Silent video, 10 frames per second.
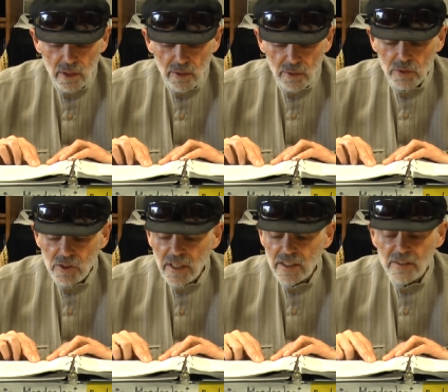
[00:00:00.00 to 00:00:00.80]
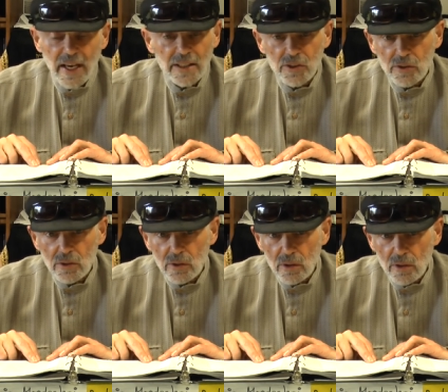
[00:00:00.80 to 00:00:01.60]
From the snake's
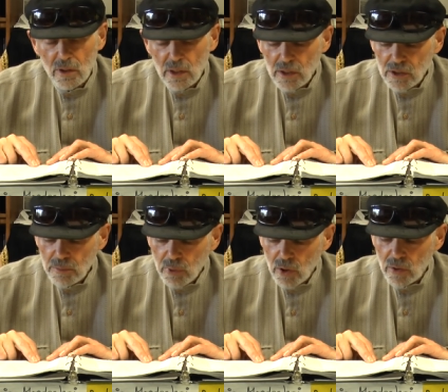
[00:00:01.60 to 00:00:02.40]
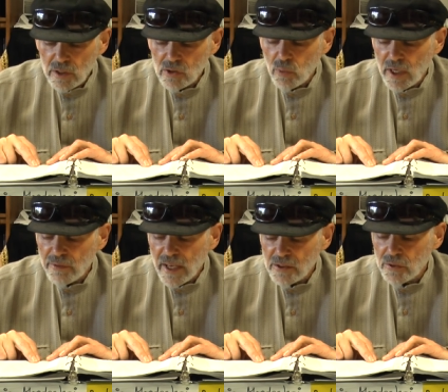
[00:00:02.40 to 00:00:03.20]
actions, Sipora, his
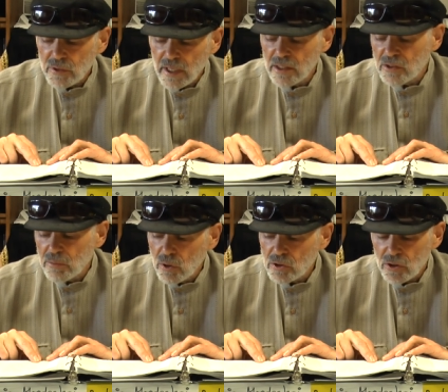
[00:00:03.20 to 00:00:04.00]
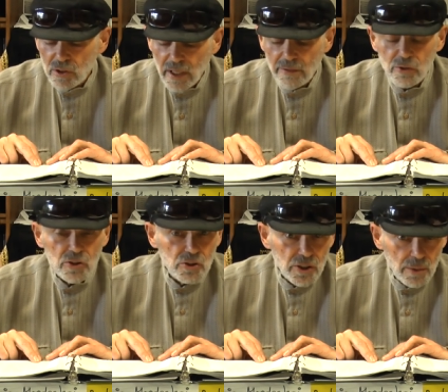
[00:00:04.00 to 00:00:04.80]
wife, ascertains that Moshe's life
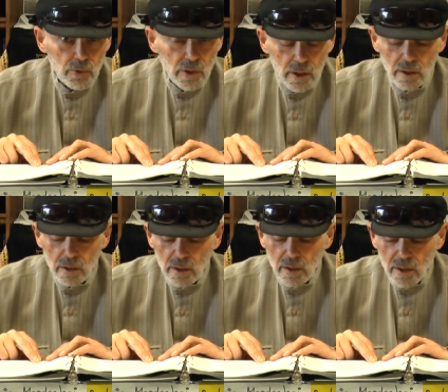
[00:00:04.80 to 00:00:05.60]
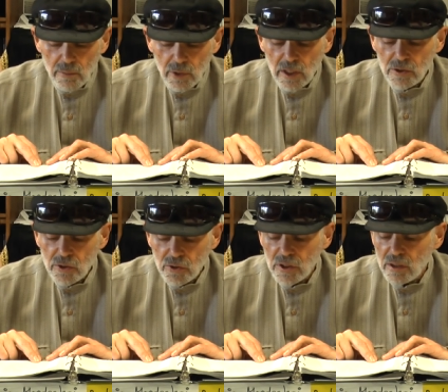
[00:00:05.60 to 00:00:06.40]
was in jeopardy
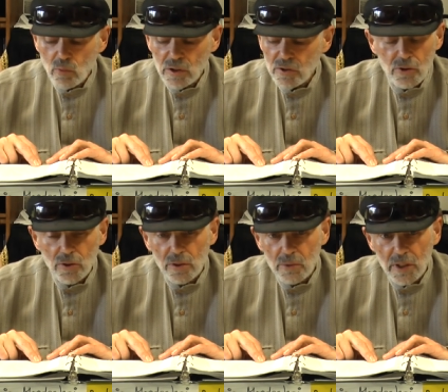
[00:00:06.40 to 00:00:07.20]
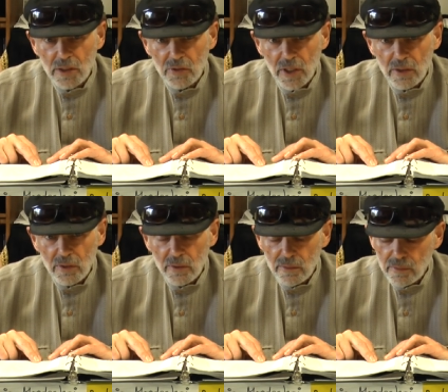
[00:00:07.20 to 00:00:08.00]
because her son wasn't circumcised yet.
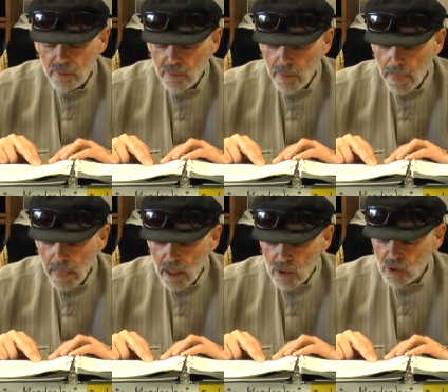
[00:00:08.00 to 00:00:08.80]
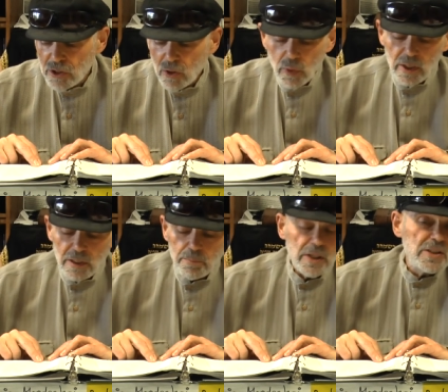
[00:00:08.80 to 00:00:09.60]
So she
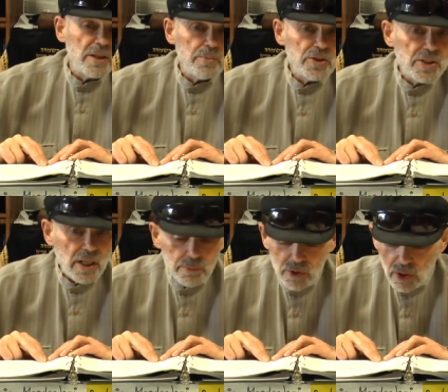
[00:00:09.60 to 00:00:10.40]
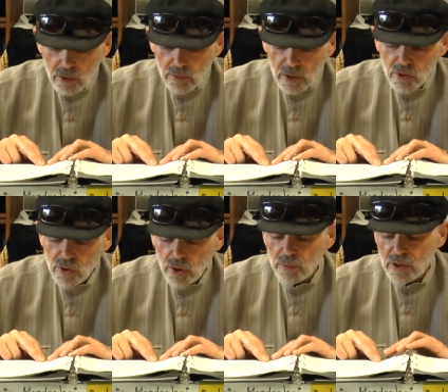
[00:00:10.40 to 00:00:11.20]
quickly picks up a sharp stone and
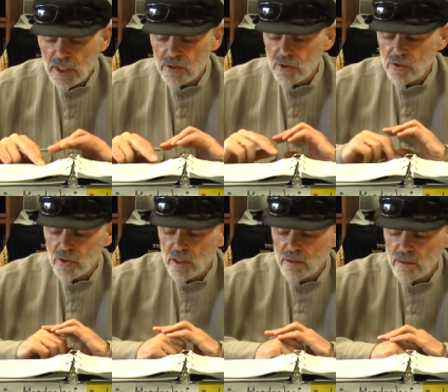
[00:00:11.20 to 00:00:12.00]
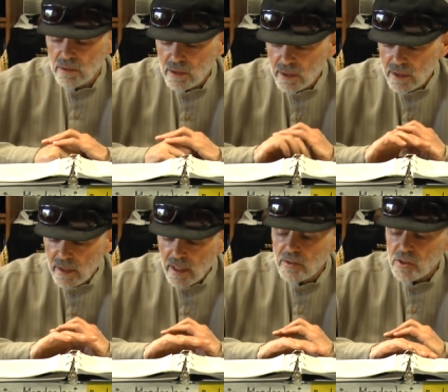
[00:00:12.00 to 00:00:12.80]
circumcises her son,
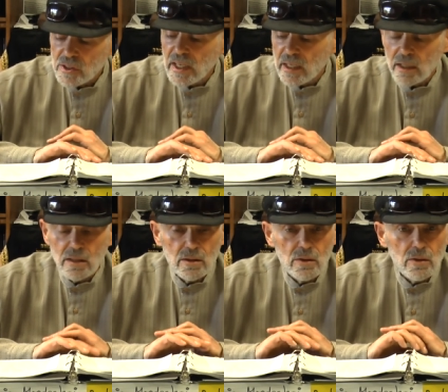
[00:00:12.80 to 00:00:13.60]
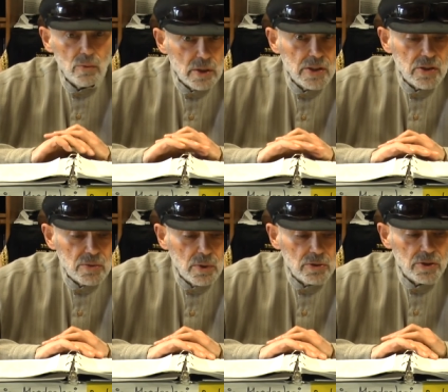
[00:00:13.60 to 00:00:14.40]
and the snake
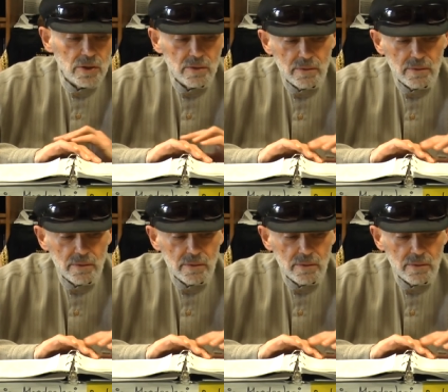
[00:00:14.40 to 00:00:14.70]
releases Moshe.